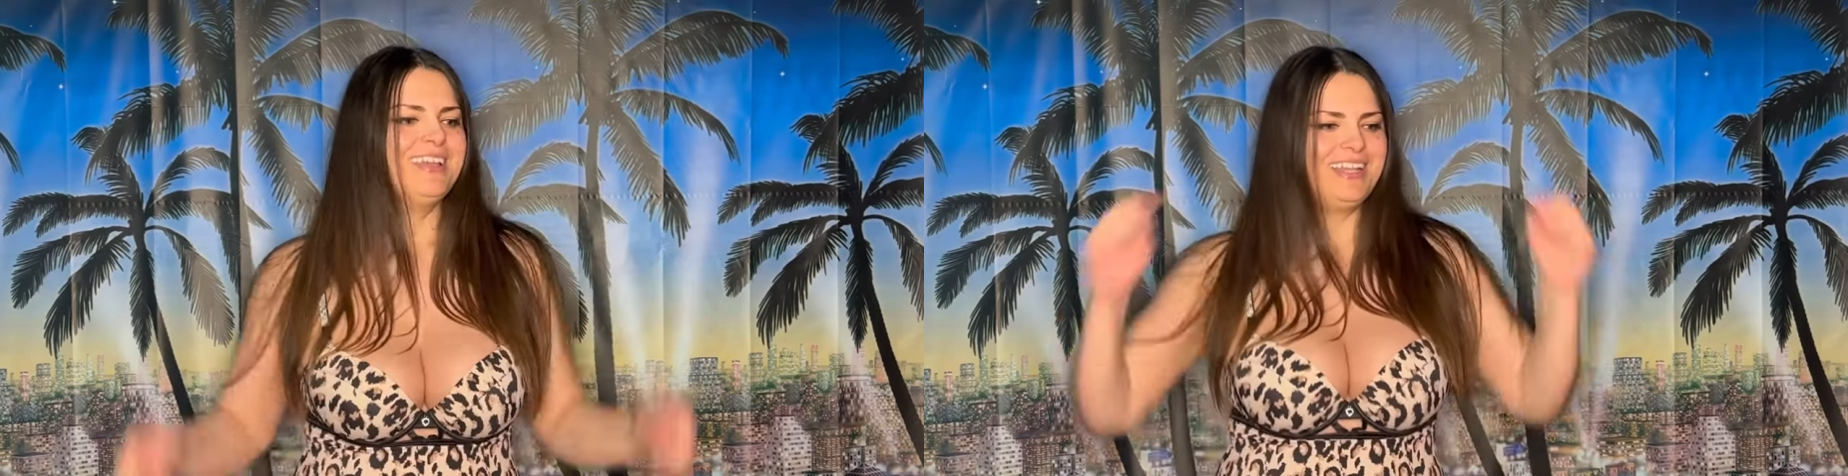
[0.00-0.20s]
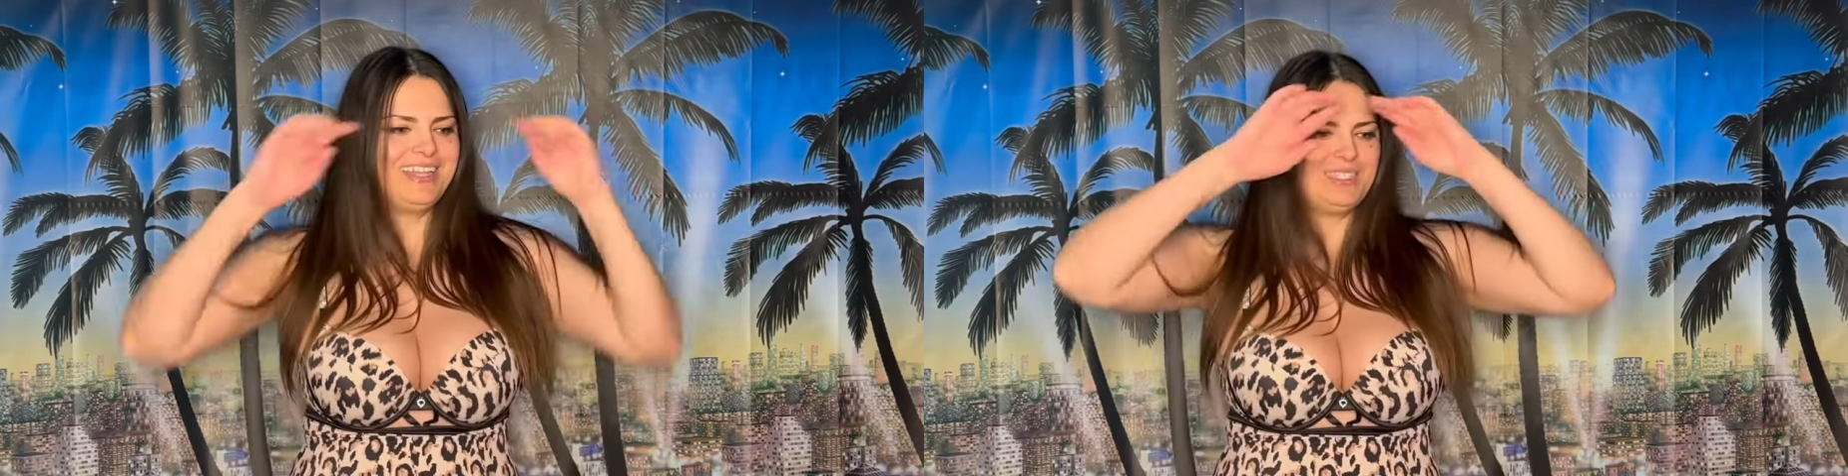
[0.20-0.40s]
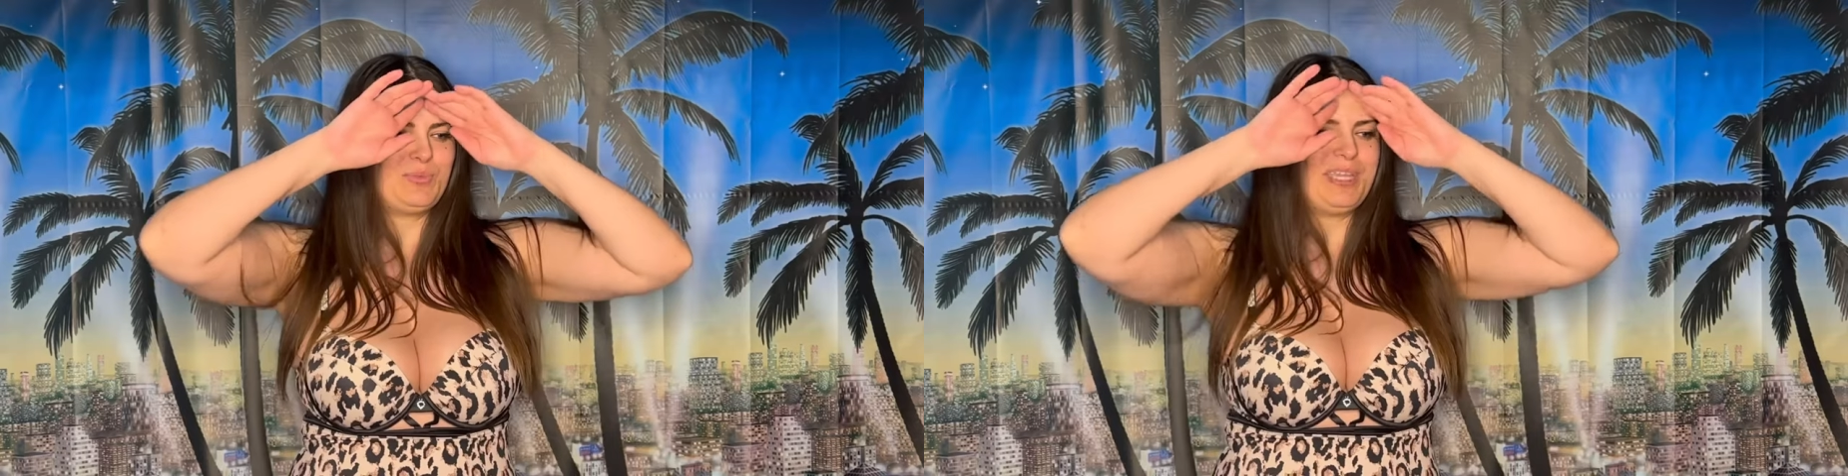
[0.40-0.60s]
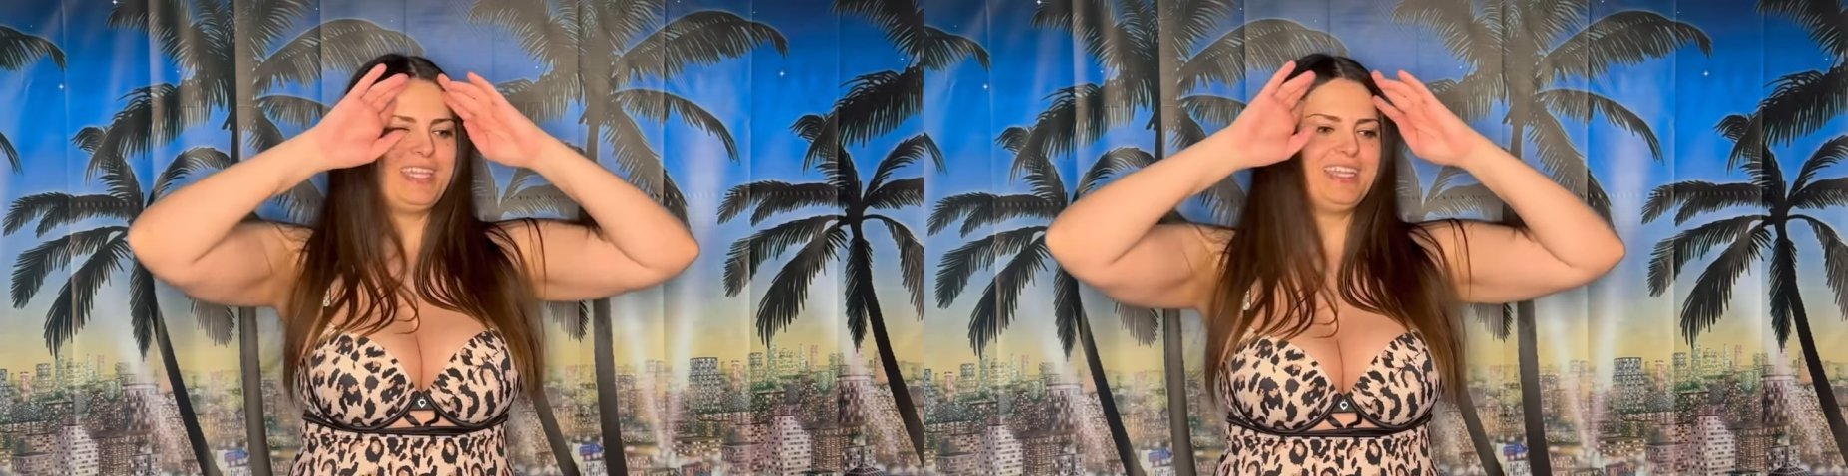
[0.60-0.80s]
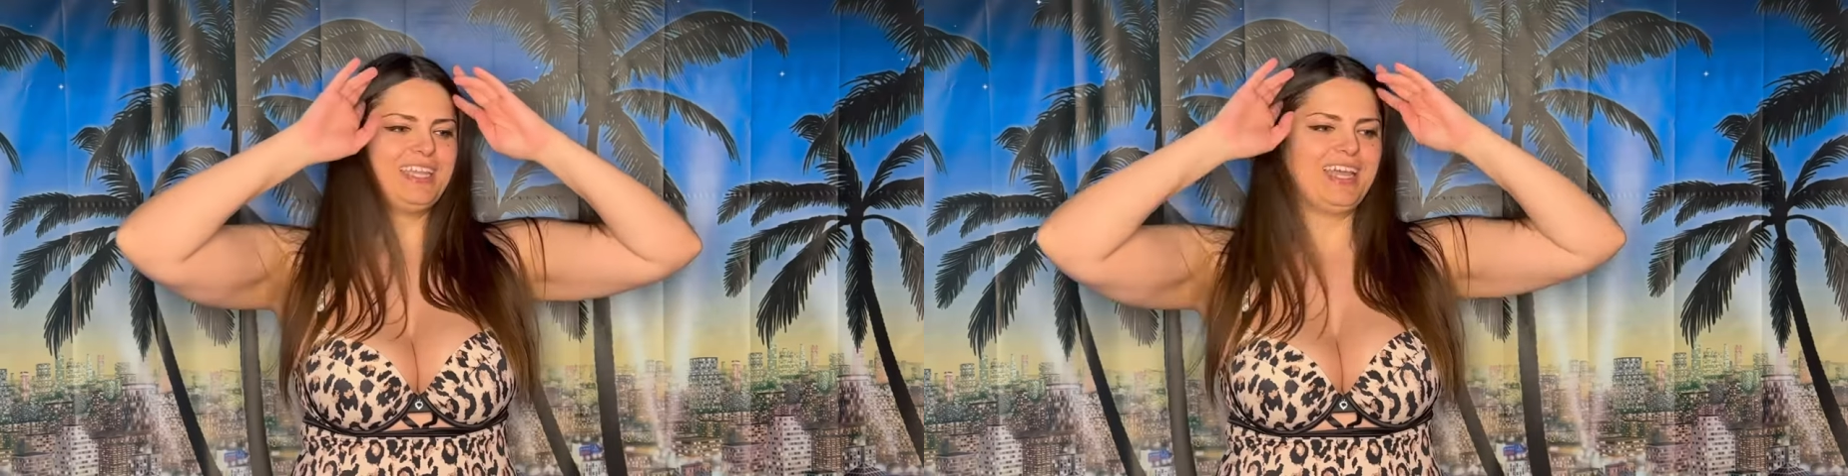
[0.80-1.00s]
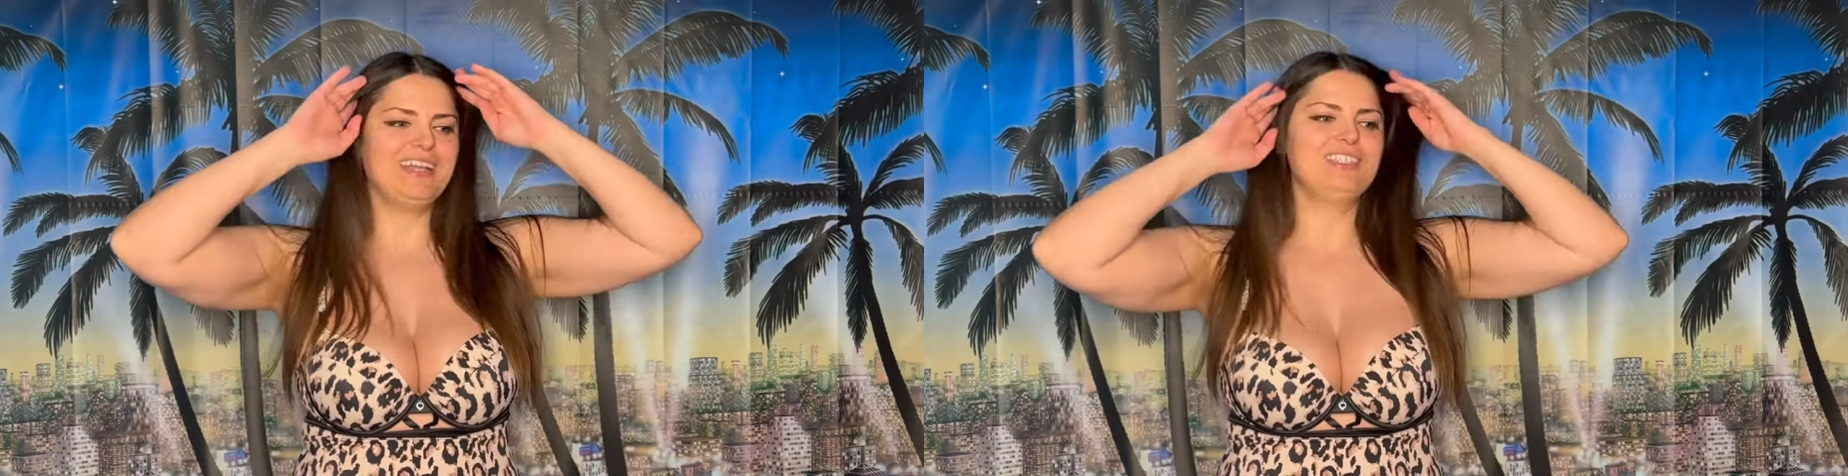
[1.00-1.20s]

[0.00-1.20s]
And that's my kitty cat.